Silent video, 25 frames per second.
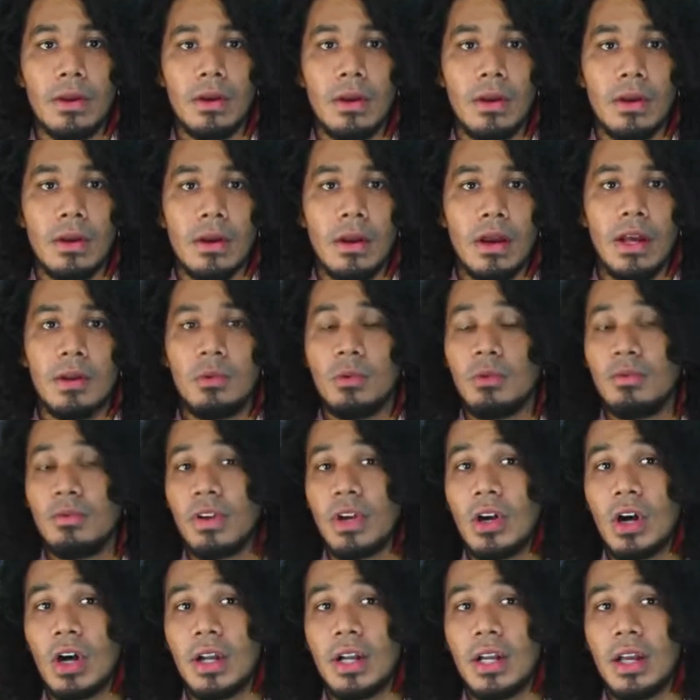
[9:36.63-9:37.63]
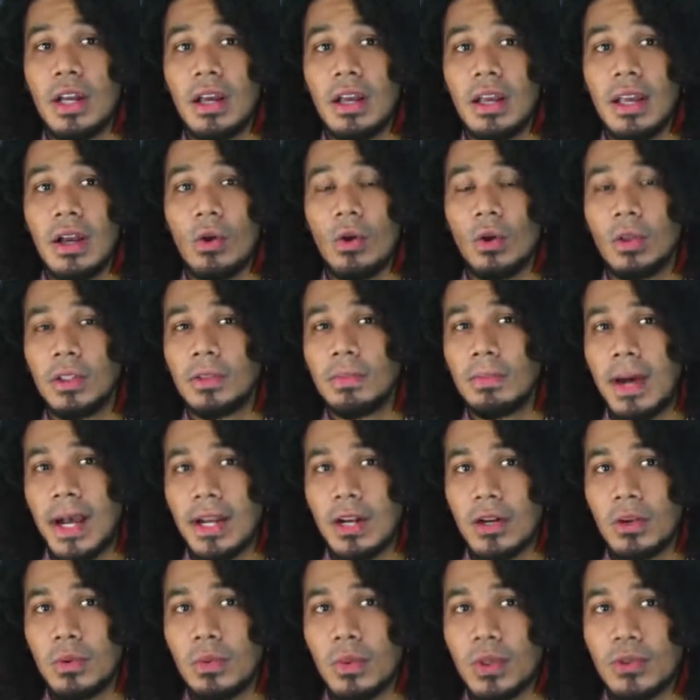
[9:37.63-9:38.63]
And moving on, a gold
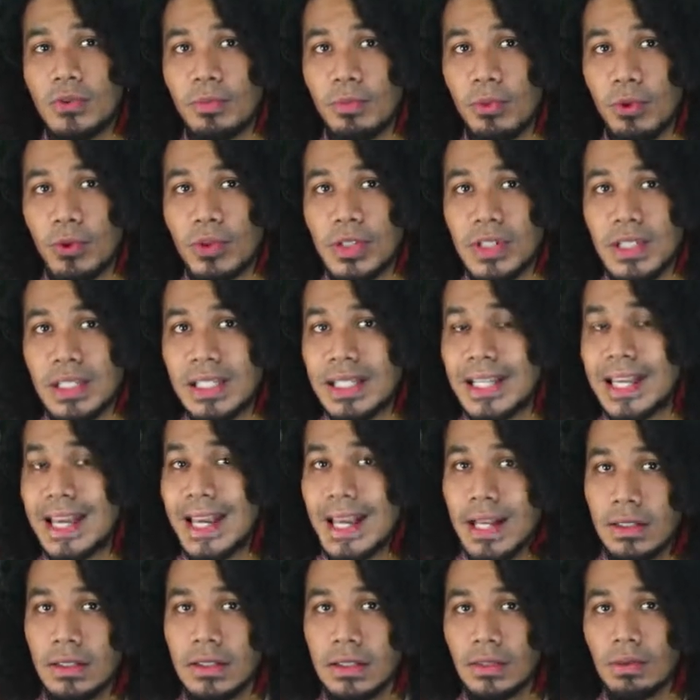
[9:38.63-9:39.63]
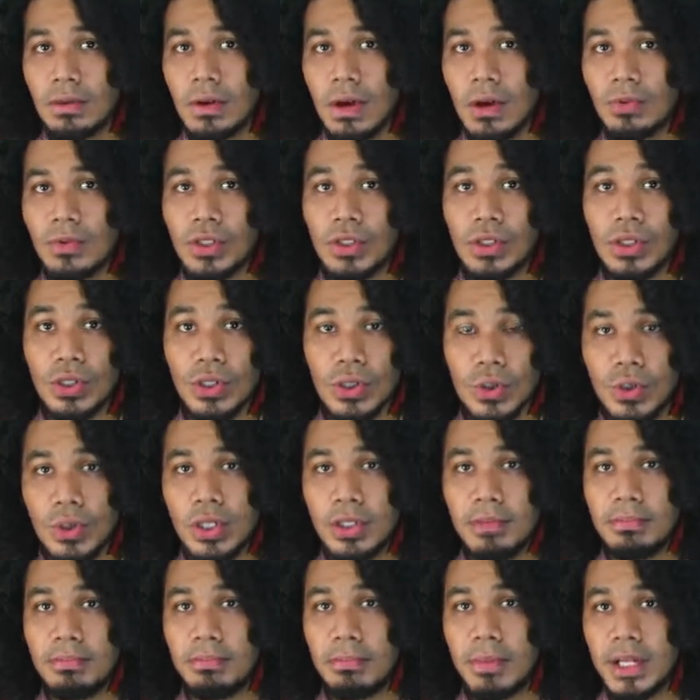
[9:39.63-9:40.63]
miner was reportedly killed around noon
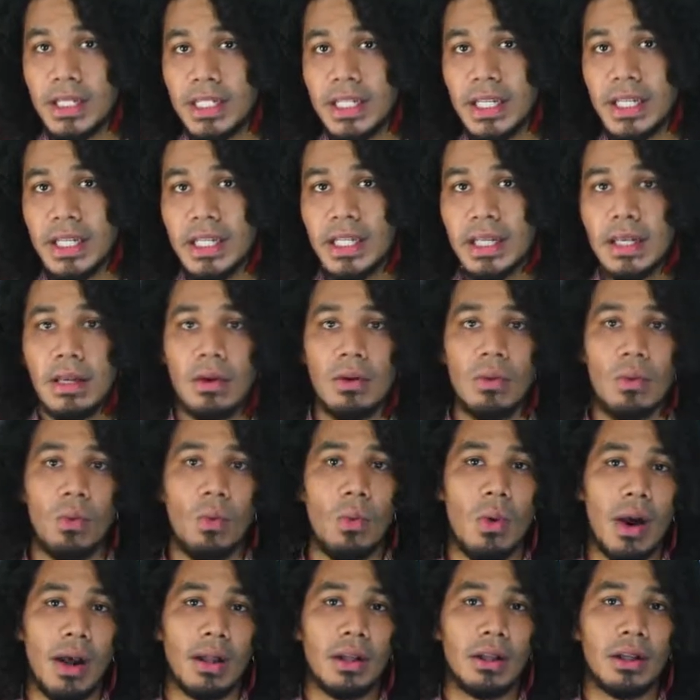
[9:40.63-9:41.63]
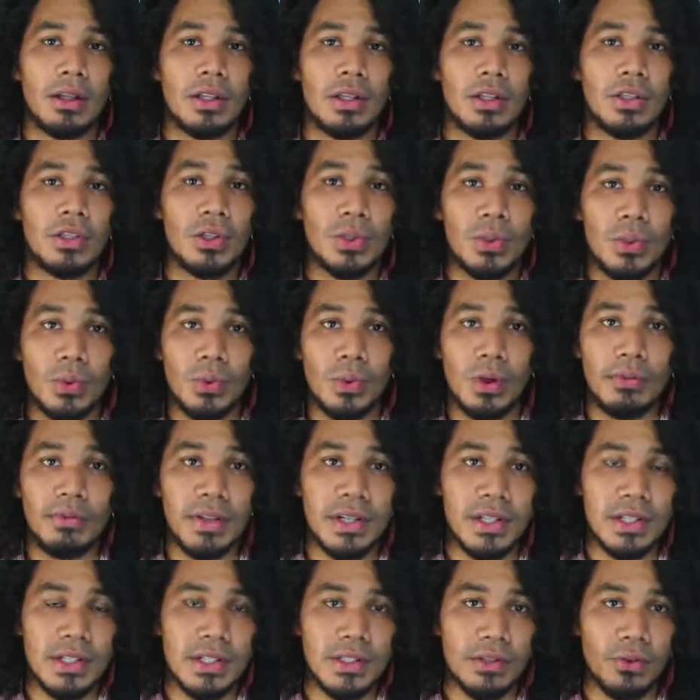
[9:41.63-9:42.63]
on Monday, while 2 of
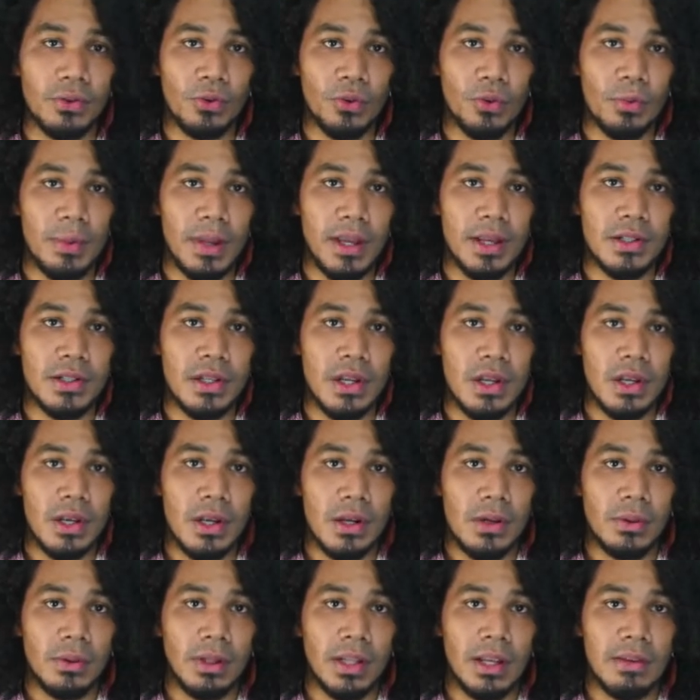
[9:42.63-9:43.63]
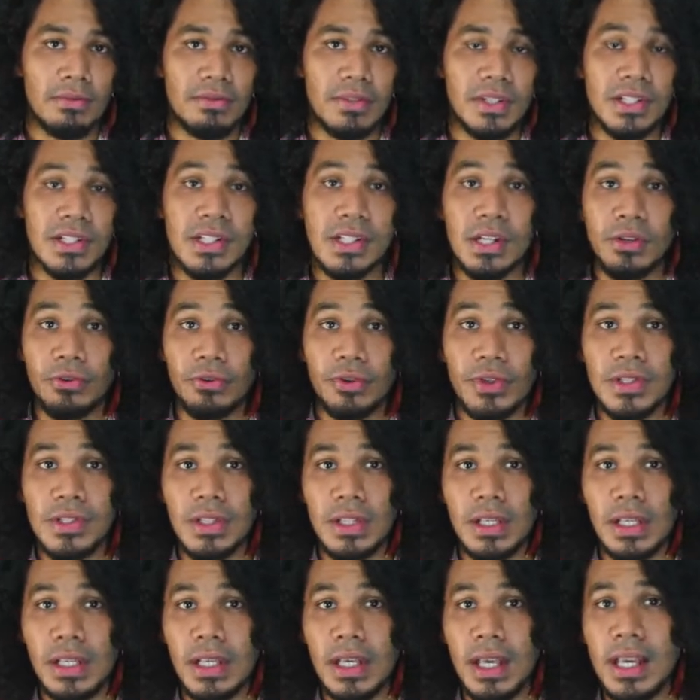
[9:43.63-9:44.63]
his crewmates were left
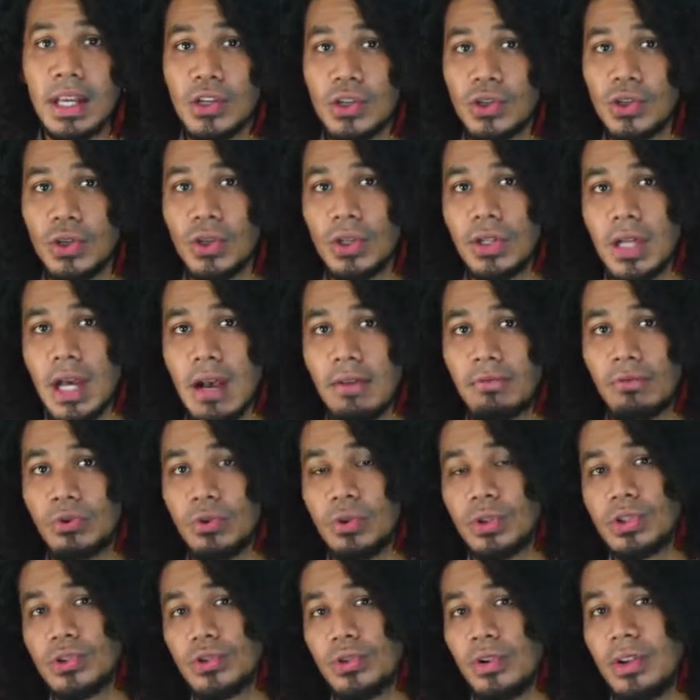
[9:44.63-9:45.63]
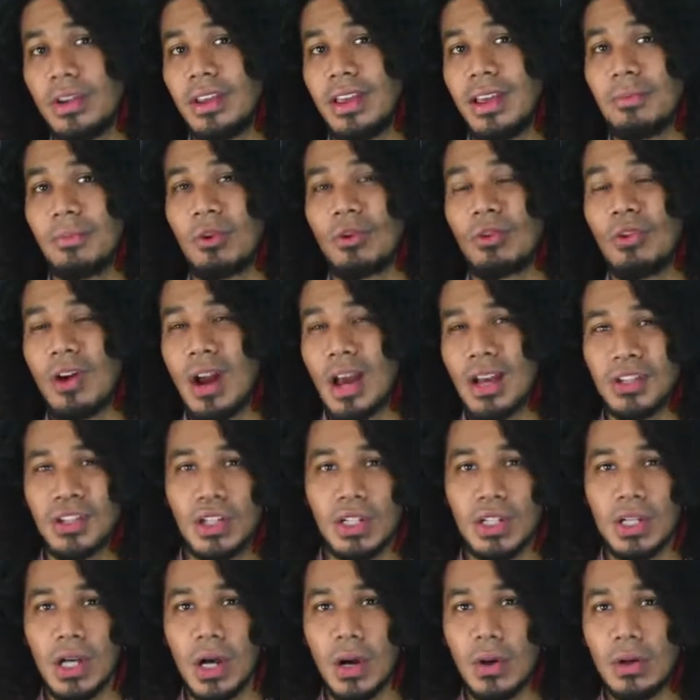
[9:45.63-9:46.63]
seriously injured after a tree came
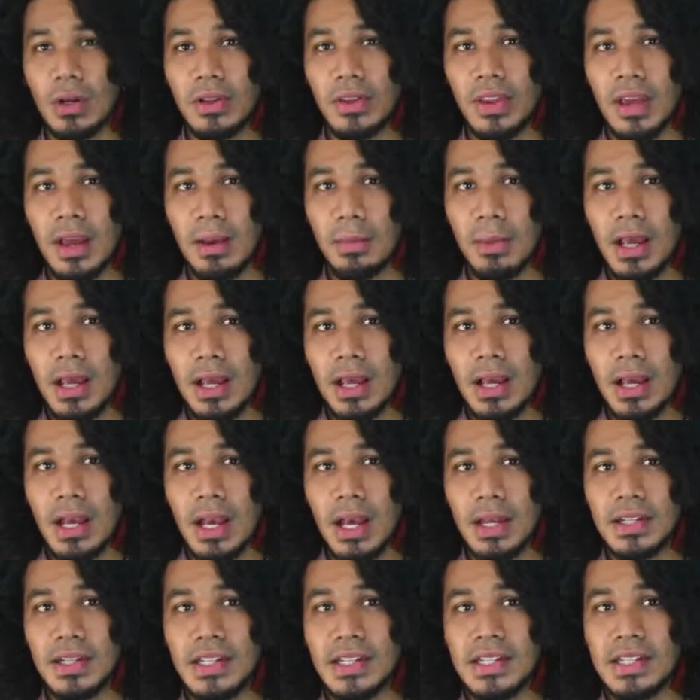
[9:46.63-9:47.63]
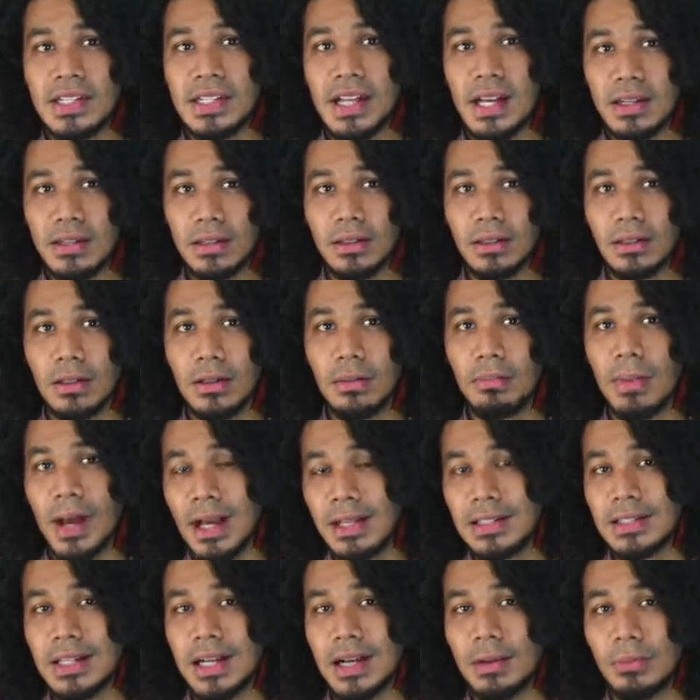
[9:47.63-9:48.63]
crashing down on them at Sandil
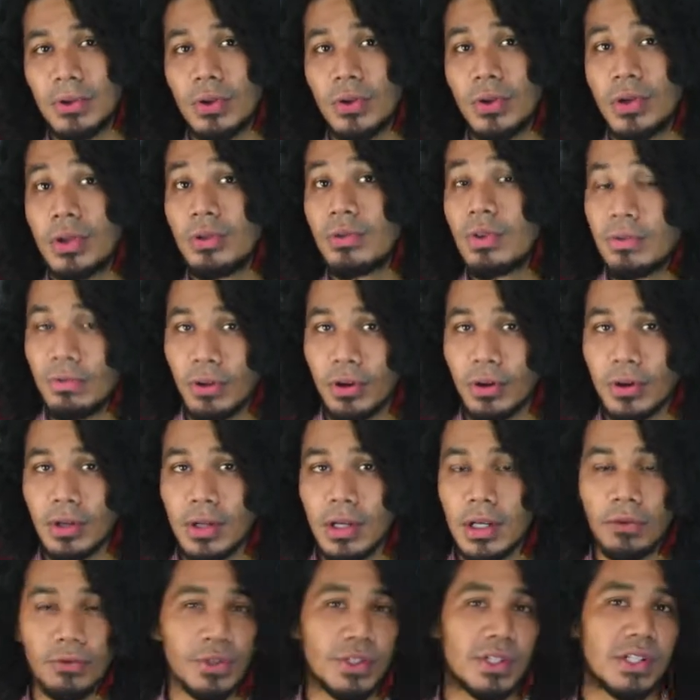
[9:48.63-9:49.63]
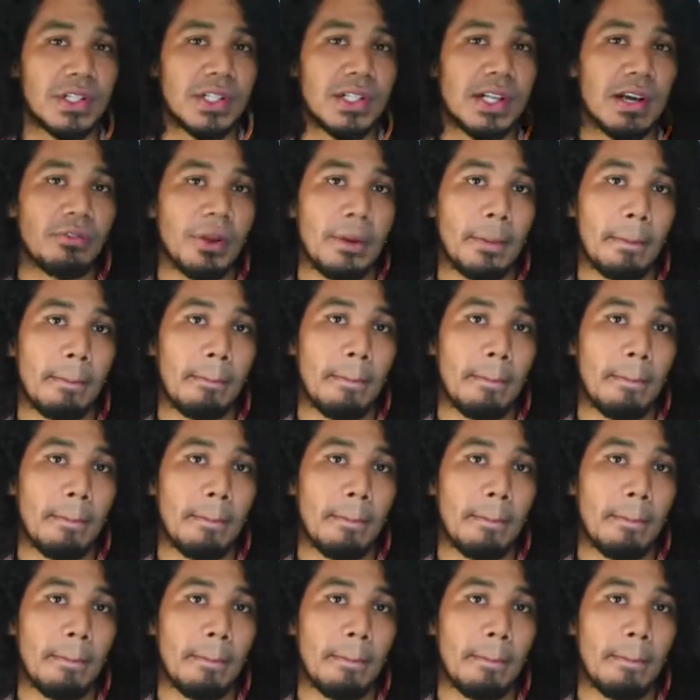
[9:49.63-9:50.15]
Bakdam Cuney River in Region 7.